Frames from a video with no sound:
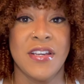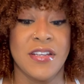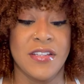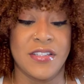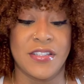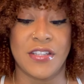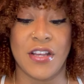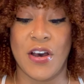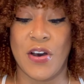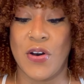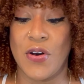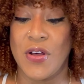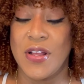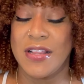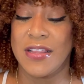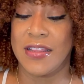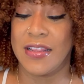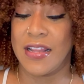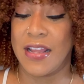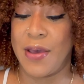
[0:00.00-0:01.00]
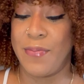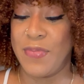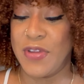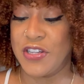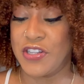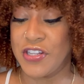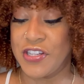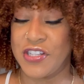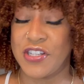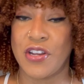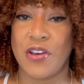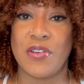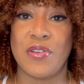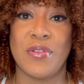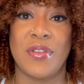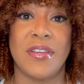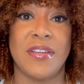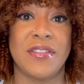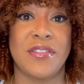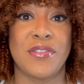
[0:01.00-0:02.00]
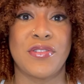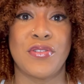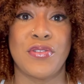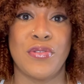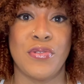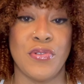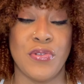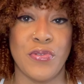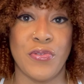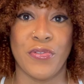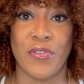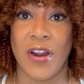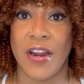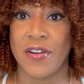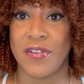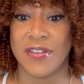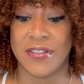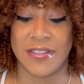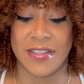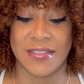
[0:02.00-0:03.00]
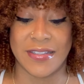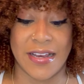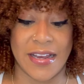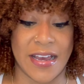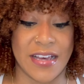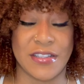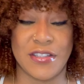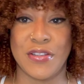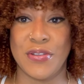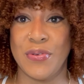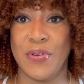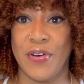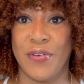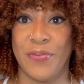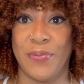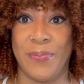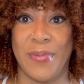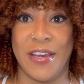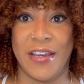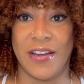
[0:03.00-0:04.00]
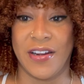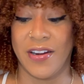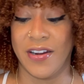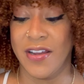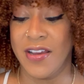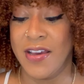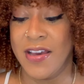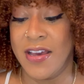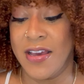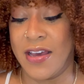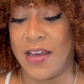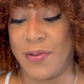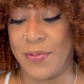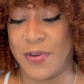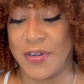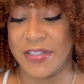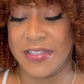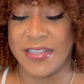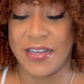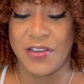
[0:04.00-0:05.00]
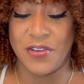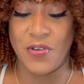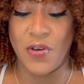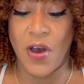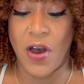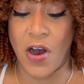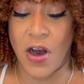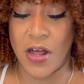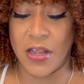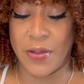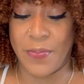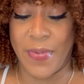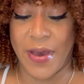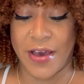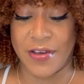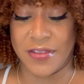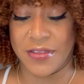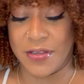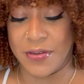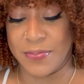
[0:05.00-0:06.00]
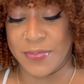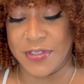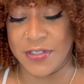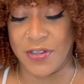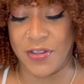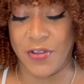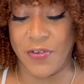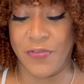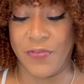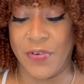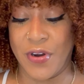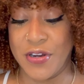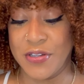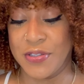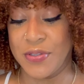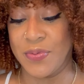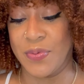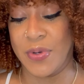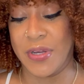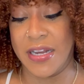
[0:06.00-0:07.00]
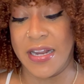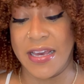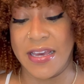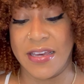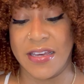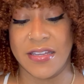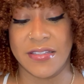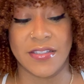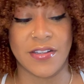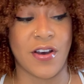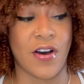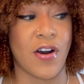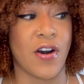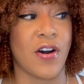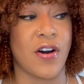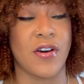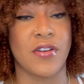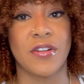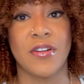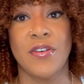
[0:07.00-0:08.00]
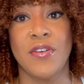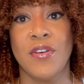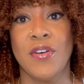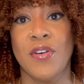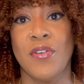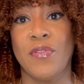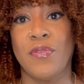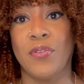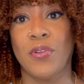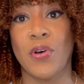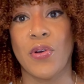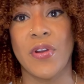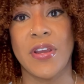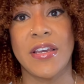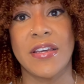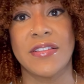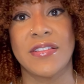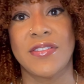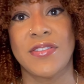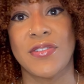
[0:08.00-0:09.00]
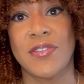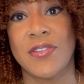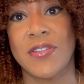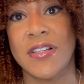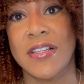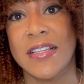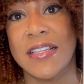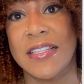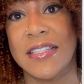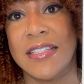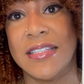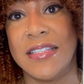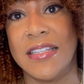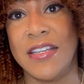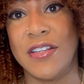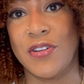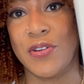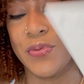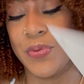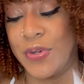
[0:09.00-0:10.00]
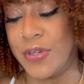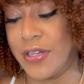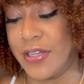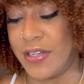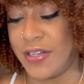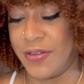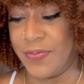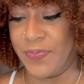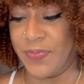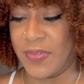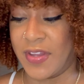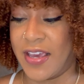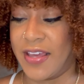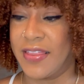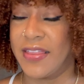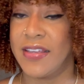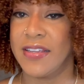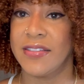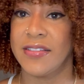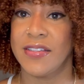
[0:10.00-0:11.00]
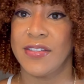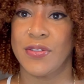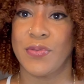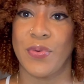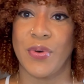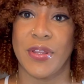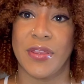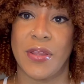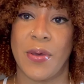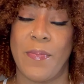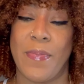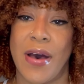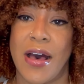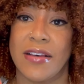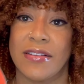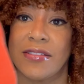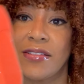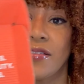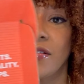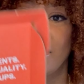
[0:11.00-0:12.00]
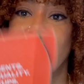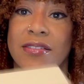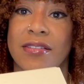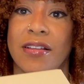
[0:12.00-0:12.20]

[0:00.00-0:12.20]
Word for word: So let me just show you these two fragrances. I got two of them here, and I'm going to tell you all about them. So the first one is called Floriental Cedarwood, and this is what the box looks